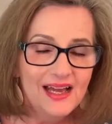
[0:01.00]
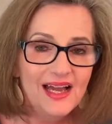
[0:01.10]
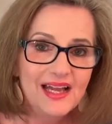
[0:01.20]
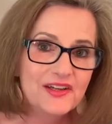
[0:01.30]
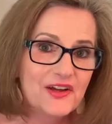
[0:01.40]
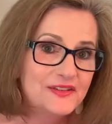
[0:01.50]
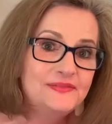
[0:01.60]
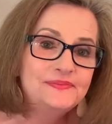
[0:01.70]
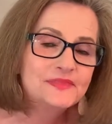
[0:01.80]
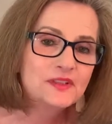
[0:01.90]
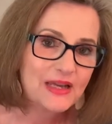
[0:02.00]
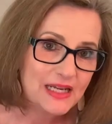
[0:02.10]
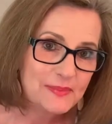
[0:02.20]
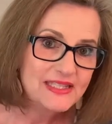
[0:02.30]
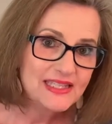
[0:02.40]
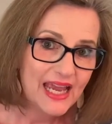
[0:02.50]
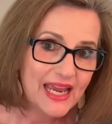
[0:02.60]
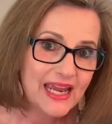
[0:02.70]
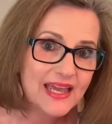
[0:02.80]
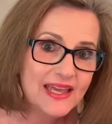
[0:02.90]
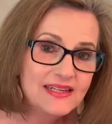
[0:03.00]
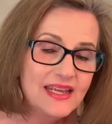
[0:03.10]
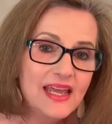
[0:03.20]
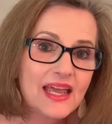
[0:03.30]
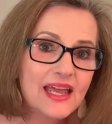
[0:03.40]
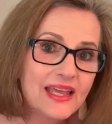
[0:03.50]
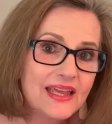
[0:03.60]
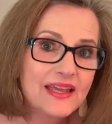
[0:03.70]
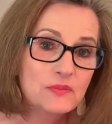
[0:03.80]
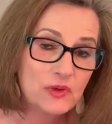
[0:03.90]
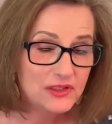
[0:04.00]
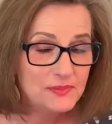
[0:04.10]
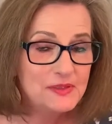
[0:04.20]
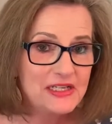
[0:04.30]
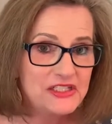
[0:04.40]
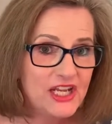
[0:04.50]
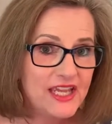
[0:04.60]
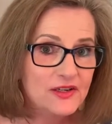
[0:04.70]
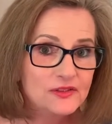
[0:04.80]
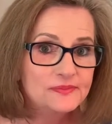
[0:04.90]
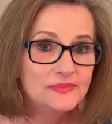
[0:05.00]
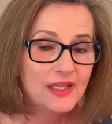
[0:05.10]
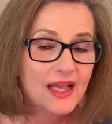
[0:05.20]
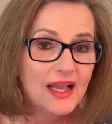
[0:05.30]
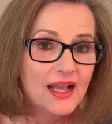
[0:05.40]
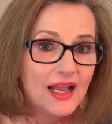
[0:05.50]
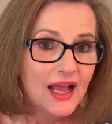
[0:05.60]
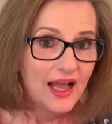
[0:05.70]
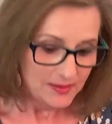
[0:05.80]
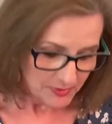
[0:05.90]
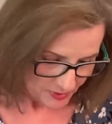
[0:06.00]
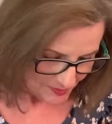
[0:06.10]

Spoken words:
Hi y'all, my name is Ann and welcome to my channel. I'm going to be